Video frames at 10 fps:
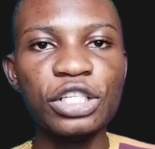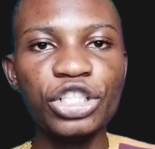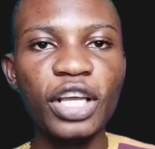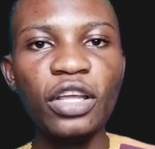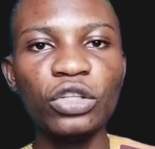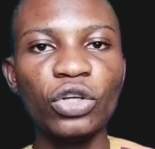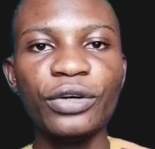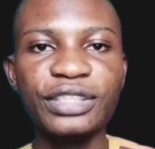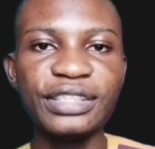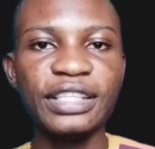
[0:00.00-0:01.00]
Share your
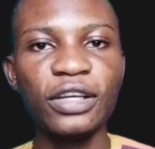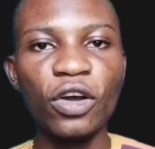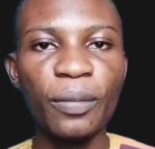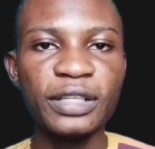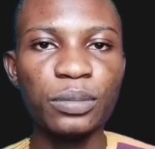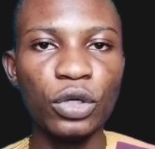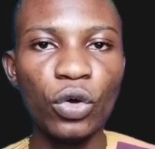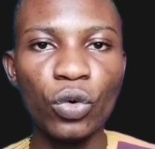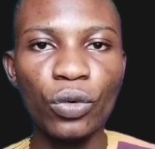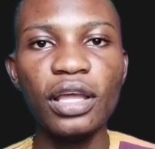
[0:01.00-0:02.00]
thoughts in the comments
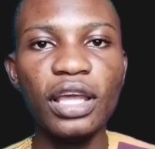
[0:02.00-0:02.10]
below.